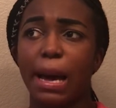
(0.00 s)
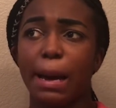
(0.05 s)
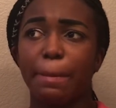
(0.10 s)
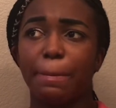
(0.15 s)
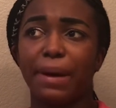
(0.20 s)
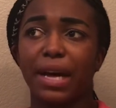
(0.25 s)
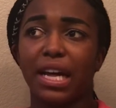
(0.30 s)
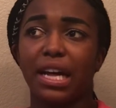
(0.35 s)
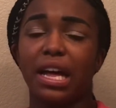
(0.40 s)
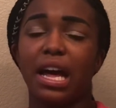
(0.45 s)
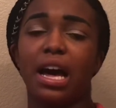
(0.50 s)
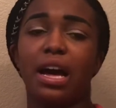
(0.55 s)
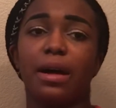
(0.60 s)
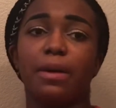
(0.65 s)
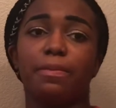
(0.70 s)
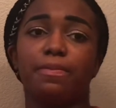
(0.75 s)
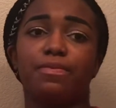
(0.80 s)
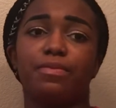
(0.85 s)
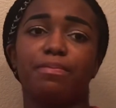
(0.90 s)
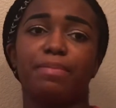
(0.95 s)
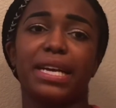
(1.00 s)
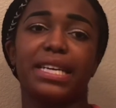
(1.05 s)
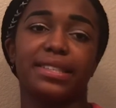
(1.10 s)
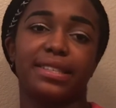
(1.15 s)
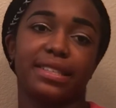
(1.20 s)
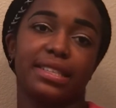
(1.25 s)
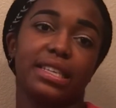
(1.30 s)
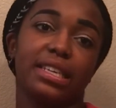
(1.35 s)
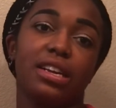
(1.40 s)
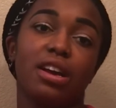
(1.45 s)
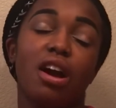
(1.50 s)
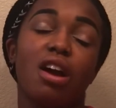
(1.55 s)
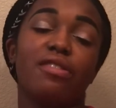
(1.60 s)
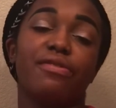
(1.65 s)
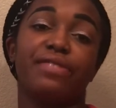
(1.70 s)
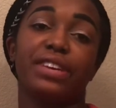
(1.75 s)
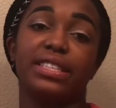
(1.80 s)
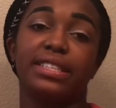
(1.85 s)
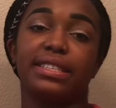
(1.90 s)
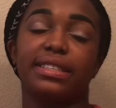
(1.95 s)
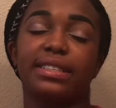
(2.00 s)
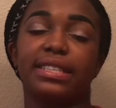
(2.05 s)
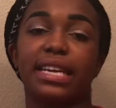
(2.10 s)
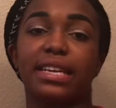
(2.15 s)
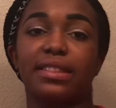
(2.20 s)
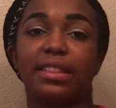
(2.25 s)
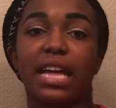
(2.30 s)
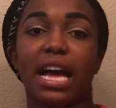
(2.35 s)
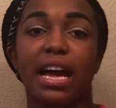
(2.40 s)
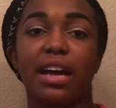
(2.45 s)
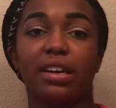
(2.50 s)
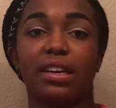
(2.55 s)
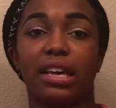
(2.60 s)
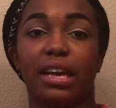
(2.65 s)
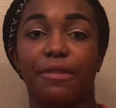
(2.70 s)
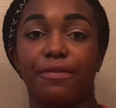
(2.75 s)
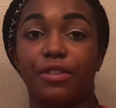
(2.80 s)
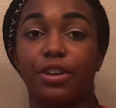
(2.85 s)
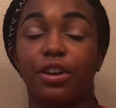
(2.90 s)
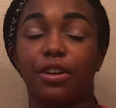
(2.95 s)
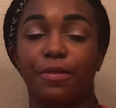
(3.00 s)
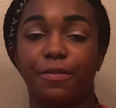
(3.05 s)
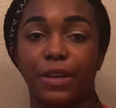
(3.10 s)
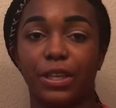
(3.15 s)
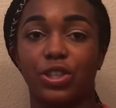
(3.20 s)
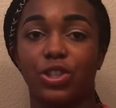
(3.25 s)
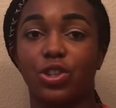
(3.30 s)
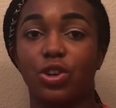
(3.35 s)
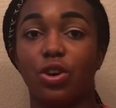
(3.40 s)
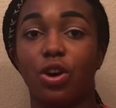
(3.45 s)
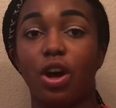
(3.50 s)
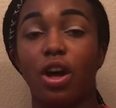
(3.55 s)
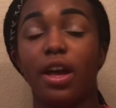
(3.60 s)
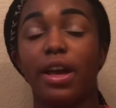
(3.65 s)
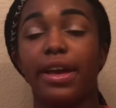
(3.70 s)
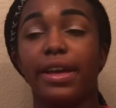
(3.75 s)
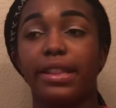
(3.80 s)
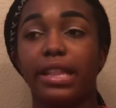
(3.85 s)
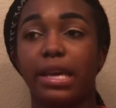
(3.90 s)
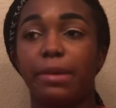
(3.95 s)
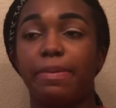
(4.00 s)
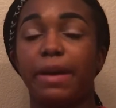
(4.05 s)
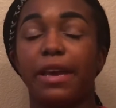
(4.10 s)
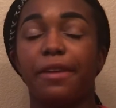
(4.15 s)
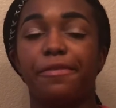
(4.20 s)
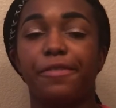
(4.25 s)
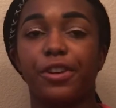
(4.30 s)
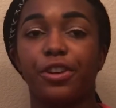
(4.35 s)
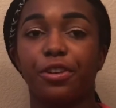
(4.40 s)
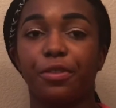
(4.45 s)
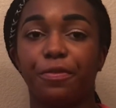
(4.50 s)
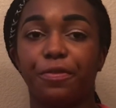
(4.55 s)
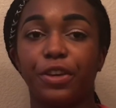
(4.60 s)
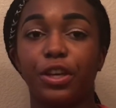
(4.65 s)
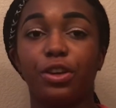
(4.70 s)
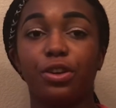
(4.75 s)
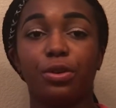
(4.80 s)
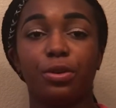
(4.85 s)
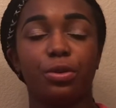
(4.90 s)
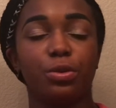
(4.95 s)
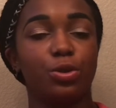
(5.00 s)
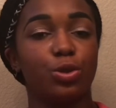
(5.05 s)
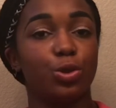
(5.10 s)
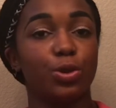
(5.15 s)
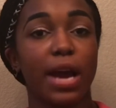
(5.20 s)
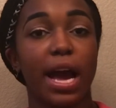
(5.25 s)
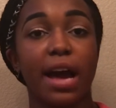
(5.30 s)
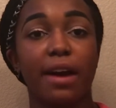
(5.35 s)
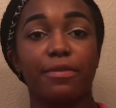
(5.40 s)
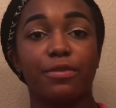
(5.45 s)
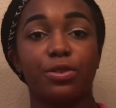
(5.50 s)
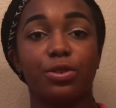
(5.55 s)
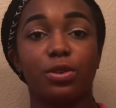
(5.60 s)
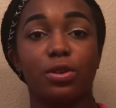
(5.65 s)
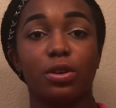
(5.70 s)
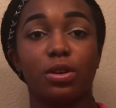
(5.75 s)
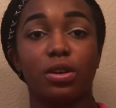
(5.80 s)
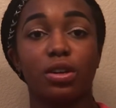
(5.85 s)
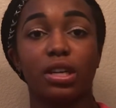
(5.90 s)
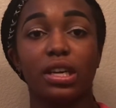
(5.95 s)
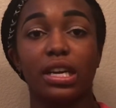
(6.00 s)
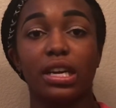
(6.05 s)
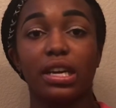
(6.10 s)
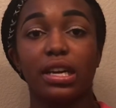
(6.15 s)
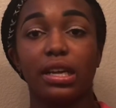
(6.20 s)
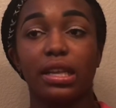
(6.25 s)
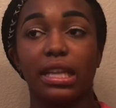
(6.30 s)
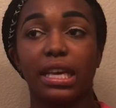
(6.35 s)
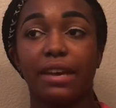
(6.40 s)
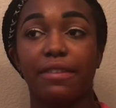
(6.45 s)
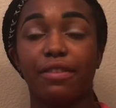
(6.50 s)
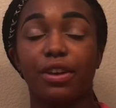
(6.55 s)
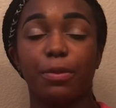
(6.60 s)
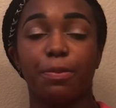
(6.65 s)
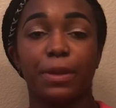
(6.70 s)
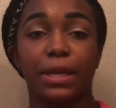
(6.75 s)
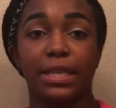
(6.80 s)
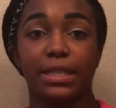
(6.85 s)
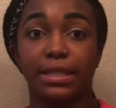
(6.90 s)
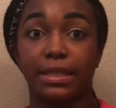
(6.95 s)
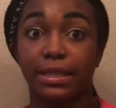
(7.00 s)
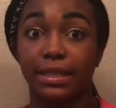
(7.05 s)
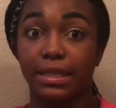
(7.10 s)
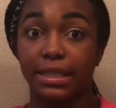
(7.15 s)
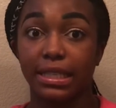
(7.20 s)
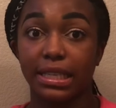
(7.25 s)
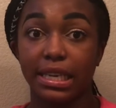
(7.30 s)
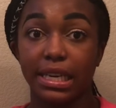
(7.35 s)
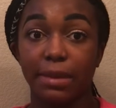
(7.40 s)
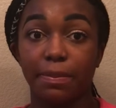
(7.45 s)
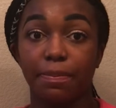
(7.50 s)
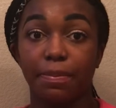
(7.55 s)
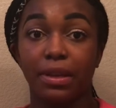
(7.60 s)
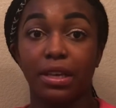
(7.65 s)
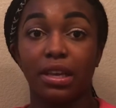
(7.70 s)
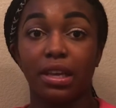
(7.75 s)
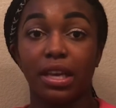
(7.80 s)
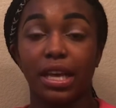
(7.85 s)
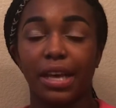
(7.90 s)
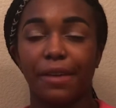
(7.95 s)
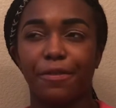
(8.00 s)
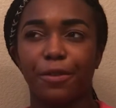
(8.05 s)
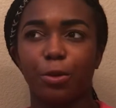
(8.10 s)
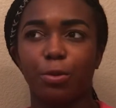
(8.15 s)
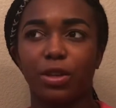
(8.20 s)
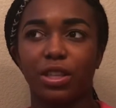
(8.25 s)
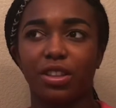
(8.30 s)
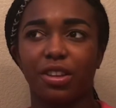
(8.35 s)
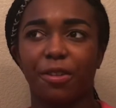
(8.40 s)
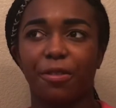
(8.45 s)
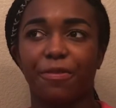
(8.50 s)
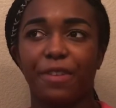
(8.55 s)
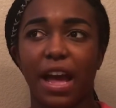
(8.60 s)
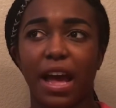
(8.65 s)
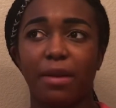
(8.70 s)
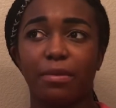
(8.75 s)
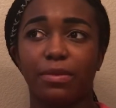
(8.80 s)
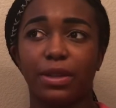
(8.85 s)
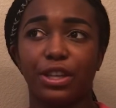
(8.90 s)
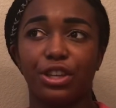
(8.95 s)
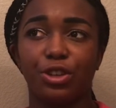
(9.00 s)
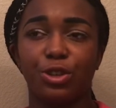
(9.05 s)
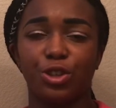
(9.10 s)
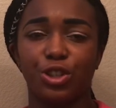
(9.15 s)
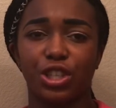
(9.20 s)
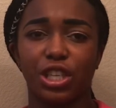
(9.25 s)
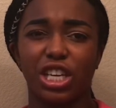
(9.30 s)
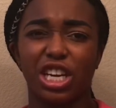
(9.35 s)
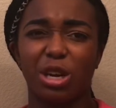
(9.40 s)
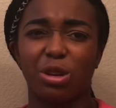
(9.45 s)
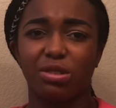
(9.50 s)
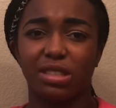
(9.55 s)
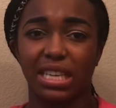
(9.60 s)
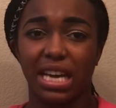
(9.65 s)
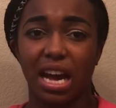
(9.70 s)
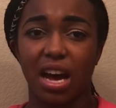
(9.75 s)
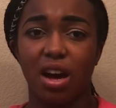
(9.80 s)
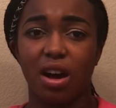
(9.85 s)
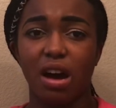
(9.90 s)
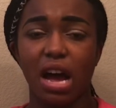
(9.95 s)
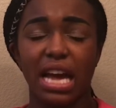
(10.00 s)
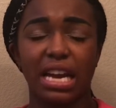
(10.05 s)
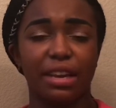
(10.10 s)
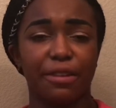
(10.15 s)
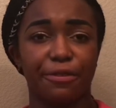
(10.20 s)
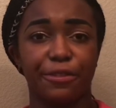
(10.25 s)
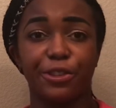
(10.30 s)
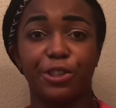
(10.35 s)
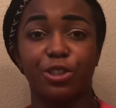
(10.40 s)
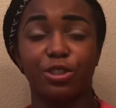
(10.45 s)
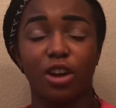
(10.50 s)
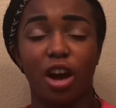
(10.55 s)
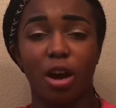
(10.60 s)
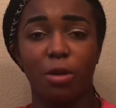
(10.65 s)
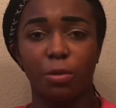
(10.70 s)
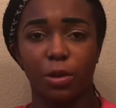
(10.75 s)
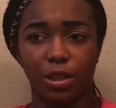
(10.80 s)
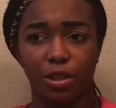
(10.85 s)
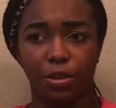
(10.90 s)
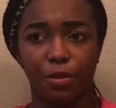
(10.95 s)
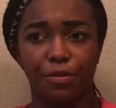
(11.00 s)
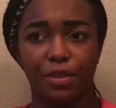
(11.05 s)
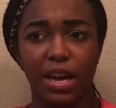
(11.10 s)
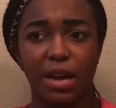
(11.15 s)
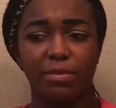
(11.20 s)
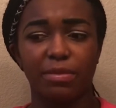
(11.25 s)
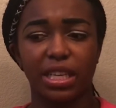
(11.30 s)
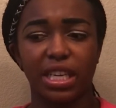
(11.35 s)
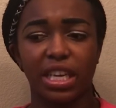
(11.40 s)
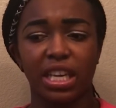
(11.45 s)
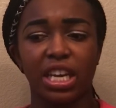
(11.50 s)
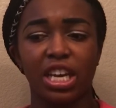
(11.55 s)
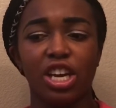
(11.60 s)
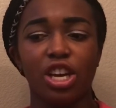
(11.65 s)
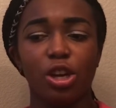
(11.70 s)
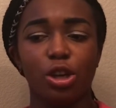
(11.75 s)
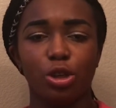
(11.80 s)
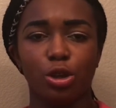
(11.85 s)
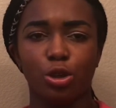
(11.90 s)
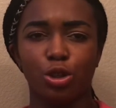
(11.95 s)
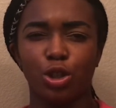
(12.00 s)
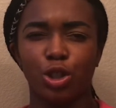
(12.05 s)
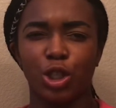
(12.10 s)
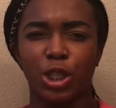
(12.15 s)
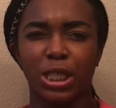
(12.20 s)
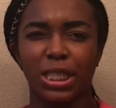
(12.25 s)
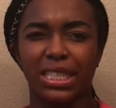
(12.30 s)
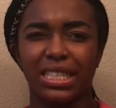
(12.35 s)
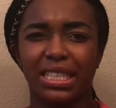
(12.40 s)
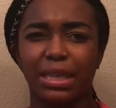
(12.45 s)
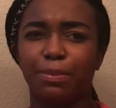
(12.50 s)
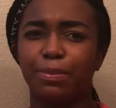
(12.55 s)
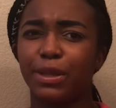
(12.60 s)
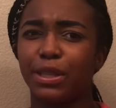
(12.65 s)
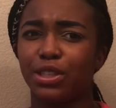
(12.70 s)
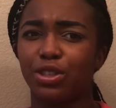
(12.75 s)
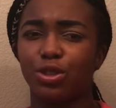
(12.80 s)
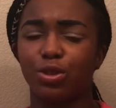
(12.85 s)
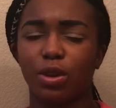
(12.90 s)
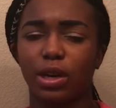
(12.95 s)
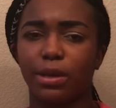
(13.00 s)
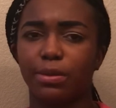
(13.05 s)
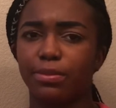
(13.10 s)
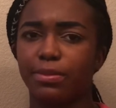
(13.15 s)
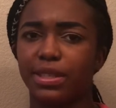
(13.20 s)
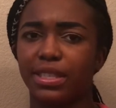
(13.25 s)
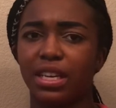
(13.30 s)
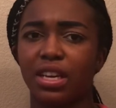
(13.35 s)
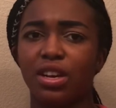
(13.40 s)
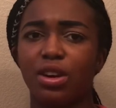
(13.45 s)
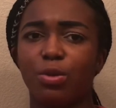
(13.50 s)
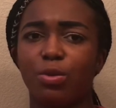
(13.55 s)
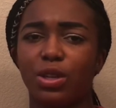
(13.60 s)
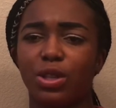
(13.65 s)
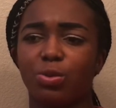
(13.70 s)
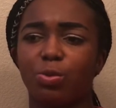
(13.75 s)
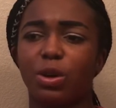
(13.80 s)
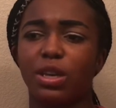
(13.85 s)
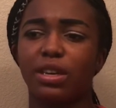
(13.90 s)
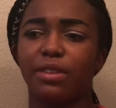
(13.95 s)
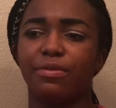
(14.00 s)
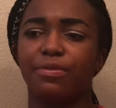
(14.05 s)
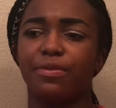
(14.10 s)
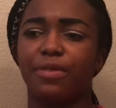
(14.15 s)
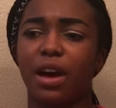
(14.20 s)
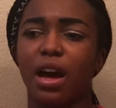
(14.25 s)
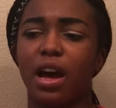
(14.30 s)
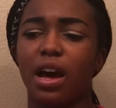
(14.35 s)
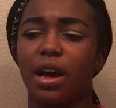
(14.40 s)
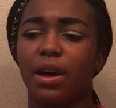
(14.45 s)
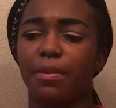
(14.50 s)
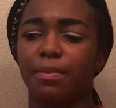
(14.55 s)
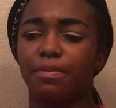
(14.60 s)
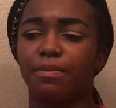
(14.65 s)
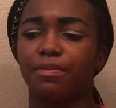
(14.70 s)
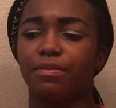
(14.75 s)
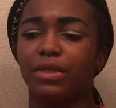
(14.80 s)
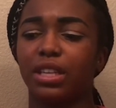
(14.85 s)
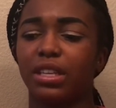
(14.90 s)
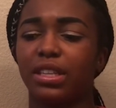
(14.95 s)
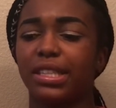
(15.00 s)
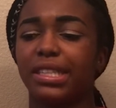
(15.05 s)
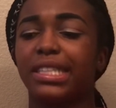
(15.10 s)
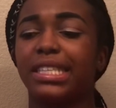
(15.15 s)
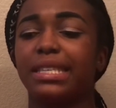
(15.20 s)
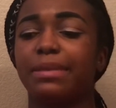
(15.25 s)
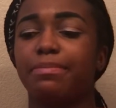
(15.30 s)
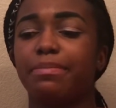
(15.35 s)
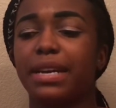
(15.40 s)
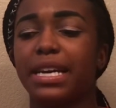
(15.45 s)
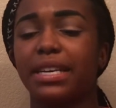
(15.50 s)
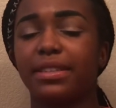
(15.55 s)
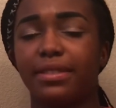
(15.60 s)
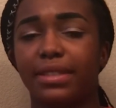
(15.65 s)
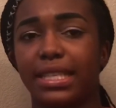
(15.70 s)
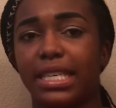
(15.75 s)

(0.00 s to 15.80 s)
But basically on visits like that, if they're official, they pay for your food, travel, they give you a place to sleep. If you're with your family, usually a hotel. And if you're not with your family, you'll usually sleep in the dorms with one of the teammates.